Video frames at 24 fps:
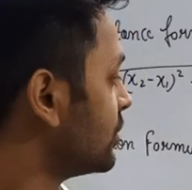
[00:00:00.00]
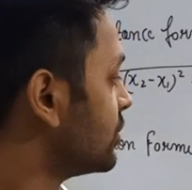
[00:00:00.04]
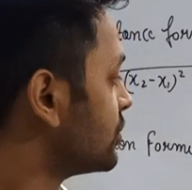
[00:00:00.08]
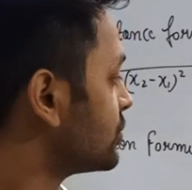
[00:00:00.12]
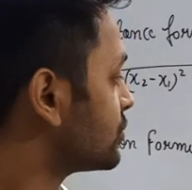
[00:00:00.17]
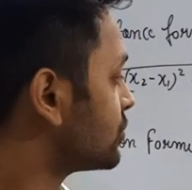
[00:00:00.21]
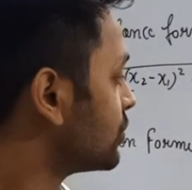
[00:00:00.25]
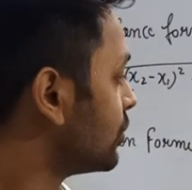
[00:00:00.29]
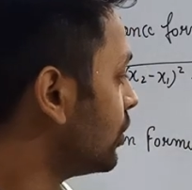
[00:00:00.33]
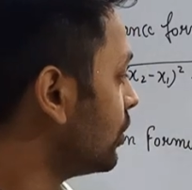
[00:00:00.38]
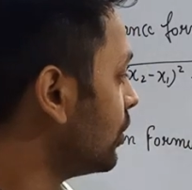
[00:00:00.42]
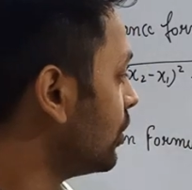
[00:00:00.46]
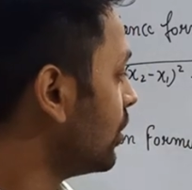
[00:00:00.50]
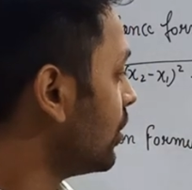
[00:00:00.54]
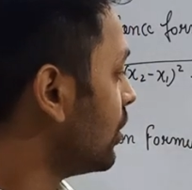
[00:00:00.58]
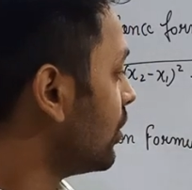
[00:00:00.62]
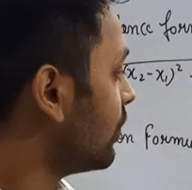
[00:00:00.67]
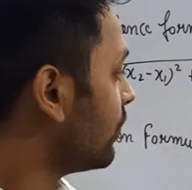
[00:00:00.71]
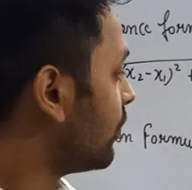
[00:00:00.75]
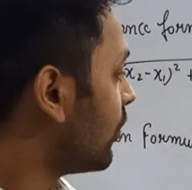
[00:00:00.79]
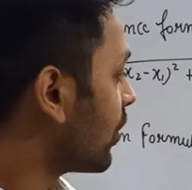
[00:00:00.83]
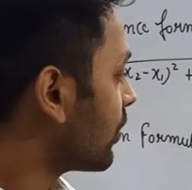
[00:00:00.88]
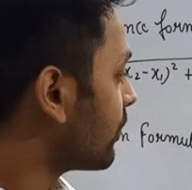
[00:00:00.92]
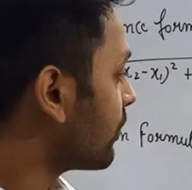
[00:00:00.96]
So
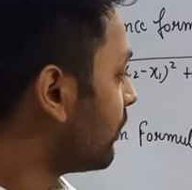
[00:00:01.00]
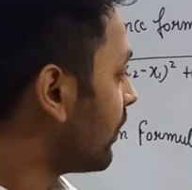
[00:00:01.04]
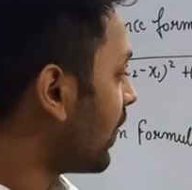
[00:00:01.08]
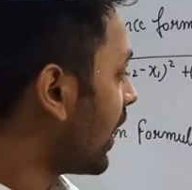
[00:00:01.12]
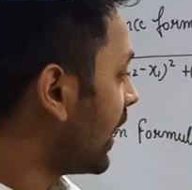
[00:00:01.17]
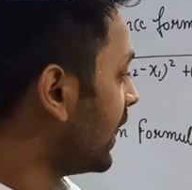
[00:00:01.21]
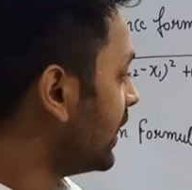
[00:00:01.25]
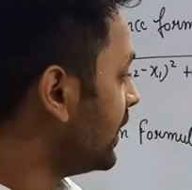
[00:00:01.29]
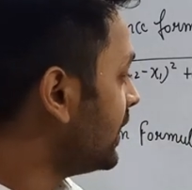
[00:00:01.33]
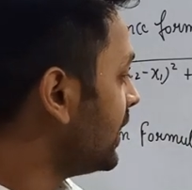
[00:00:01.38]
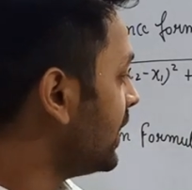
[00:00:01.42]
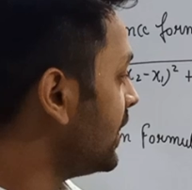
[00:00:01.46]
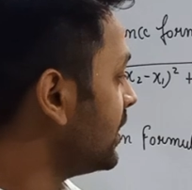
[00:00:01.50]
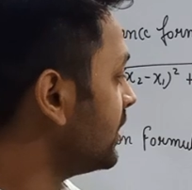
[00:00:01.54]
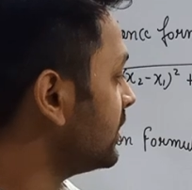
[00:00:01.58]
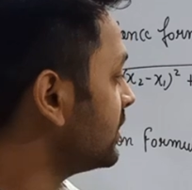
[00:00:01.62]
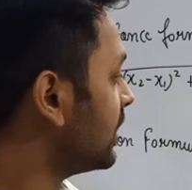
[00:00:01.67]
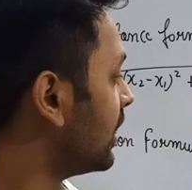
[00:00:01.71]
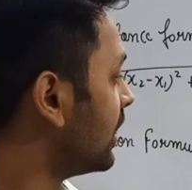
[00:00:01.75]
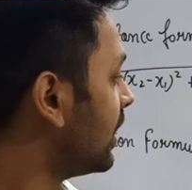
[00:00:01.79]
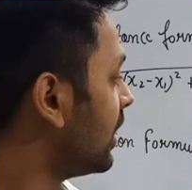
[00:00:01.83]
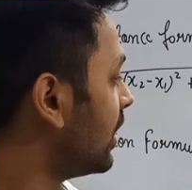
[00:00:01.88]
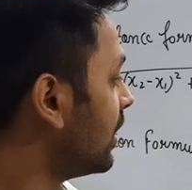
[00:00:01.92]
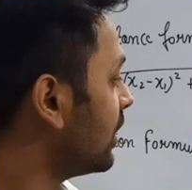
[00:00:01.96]
for finding
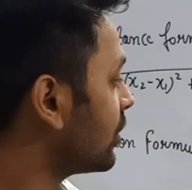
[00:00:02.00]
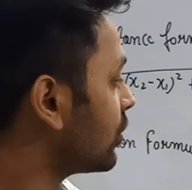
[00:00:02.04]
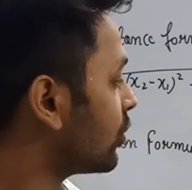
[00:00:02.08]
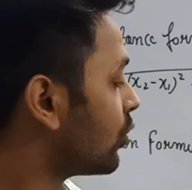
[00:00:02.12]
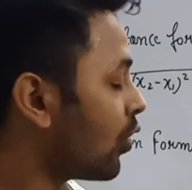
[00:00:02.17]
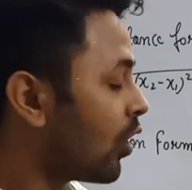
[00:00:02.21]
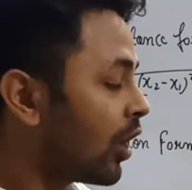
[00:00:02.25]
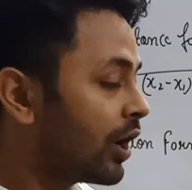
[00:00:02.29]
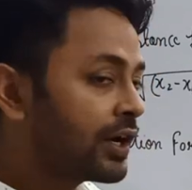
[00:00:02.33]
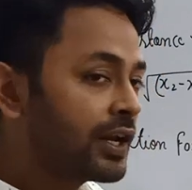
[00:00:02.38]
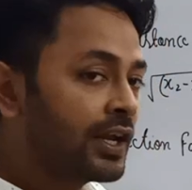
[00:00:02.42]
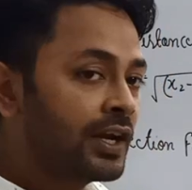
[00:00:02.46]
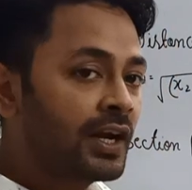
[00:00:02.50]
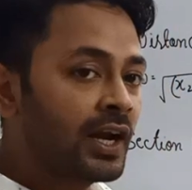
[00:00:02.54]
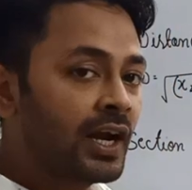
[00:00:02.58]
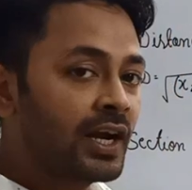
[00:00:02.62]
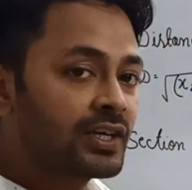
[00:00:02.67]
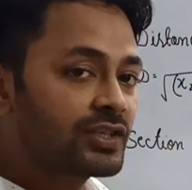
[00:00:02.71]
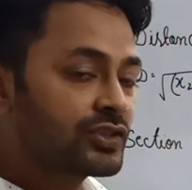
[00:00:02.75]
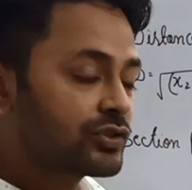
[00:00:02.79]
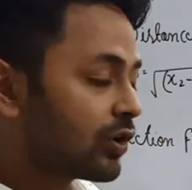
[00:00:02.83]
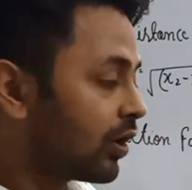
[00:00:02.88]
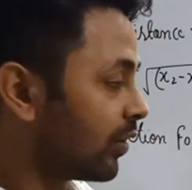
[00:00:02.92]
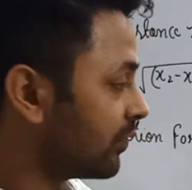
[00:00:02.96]
the
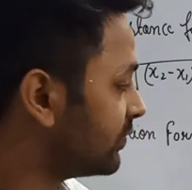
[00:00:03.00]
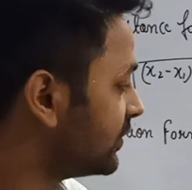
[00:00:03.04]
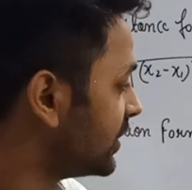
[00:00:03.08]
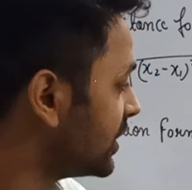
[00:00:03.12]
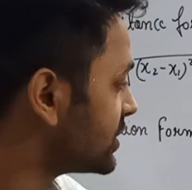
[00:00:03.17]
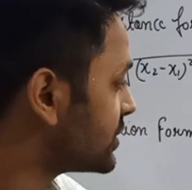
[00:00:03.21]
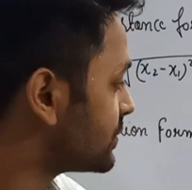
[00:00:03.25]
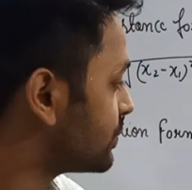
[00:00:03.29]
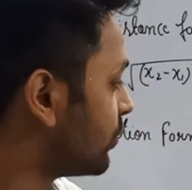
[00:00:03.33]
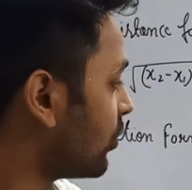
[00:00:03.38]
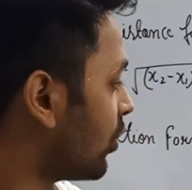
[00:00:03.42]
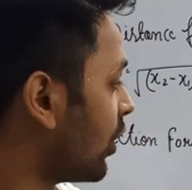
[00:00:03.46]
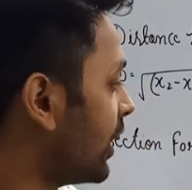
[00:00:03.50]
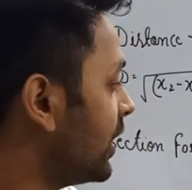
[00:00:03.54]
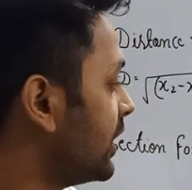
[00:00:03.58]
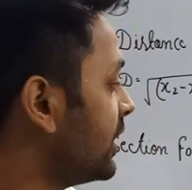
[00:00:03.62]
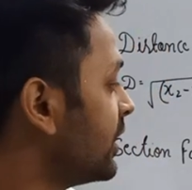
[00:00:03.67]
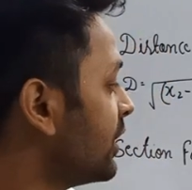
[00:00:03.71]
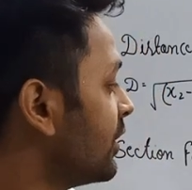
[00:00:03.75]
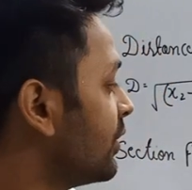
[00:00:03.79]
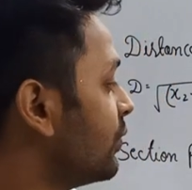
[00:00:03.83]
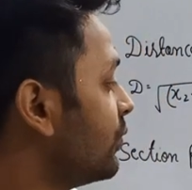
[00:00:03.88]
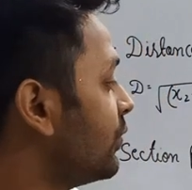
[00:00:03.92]
coordinates of this point,